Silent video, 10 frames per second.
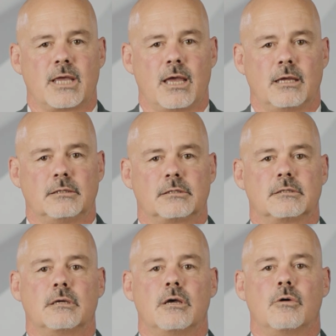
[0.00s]
gains
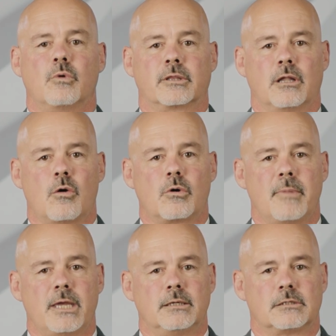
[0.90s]
with lower
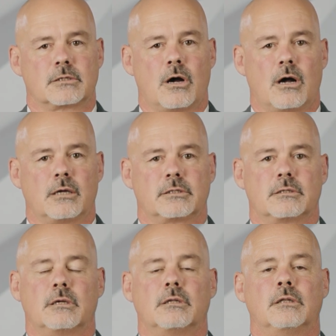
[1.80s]
maintenance costs,
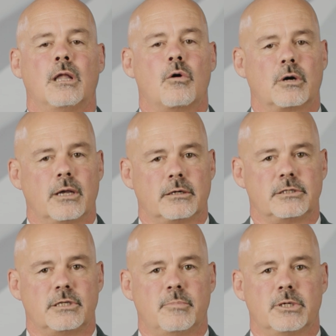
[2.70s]
lower
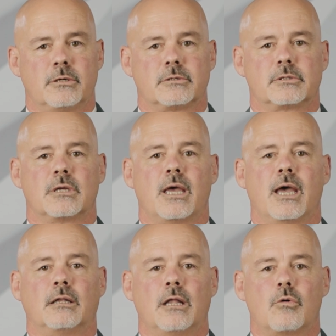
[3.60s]
energy bills,
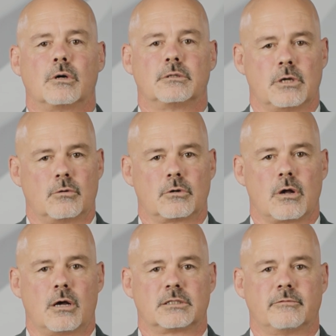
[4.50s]
and lower total
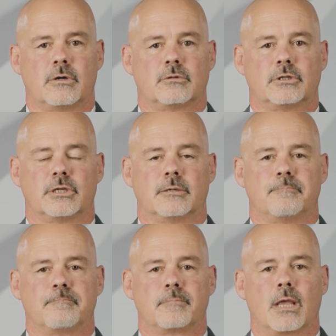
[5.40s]
cost of ownership.